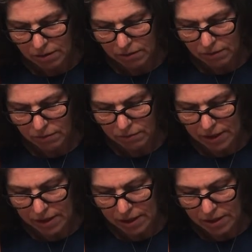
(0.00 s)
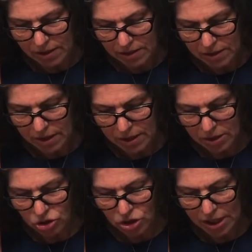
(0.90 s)
already taking
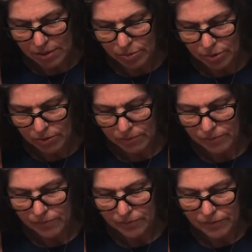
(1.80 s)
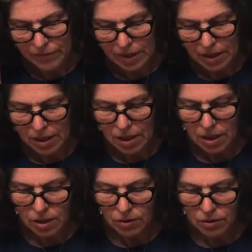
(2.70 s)
shape.
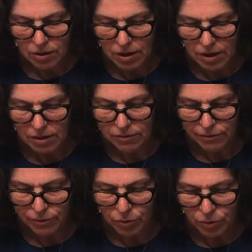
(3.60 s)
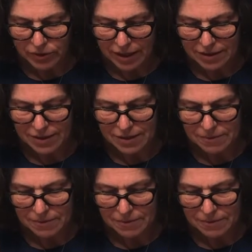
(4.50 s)
You're going to unfold that